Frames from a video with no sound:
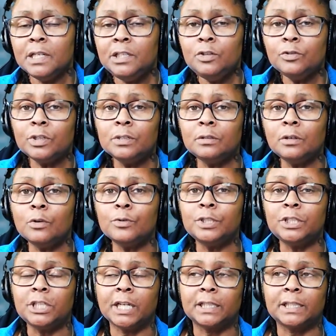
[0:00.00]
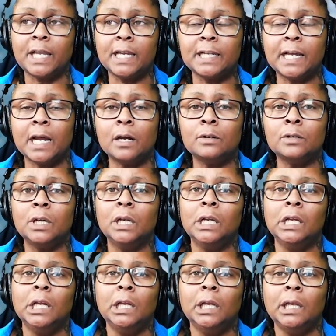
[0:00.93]
and you can go and check that out,
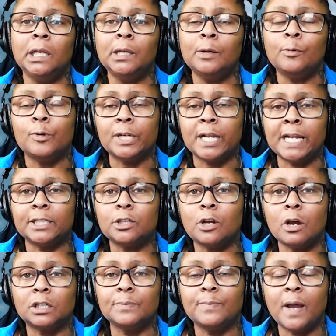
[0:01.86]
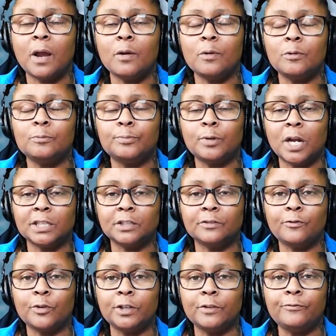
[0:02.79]
when I talked about
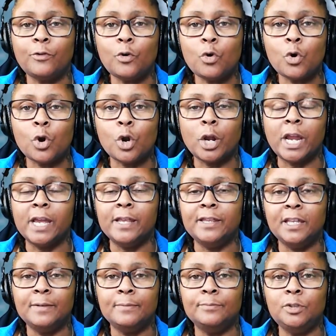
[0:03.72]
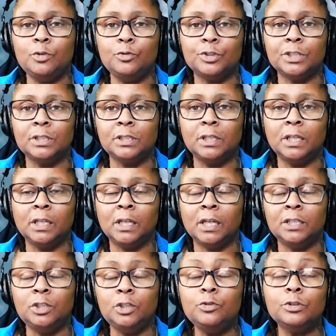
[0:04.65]
Project 44 and them using
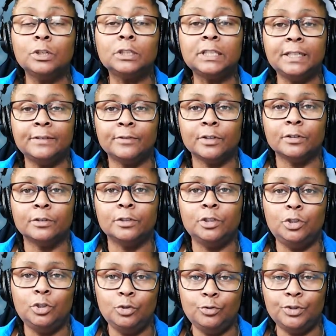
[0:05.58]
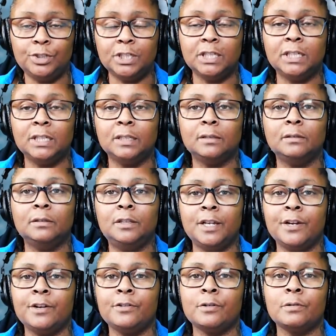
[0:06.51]
Unilever using
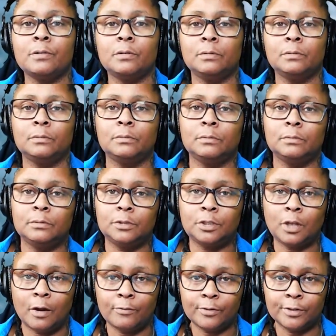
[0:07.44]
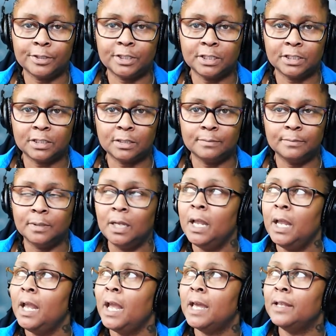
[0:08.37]
their software system.
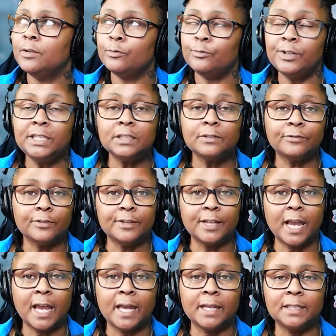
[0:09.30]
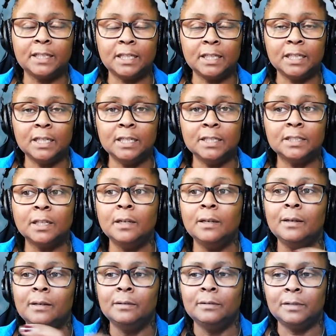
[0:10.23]
And the reason for that is
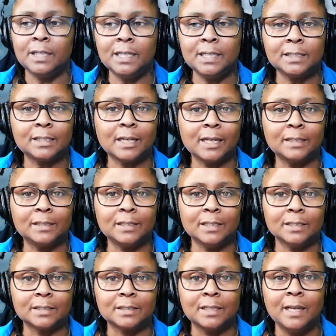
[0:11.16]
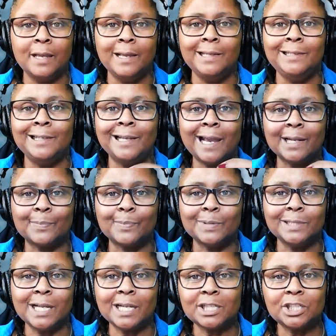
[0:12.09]
things like this. You got a
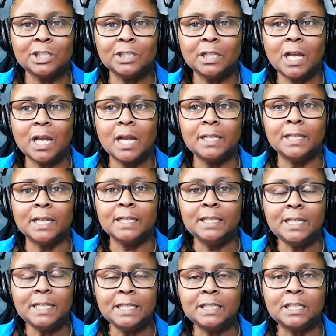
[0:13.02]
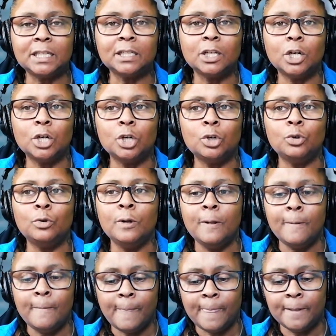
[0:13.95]
production line that needs to go.
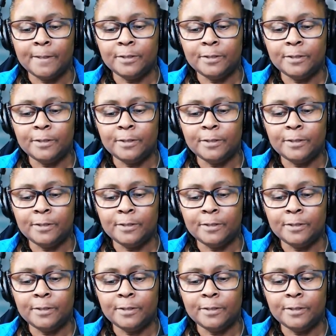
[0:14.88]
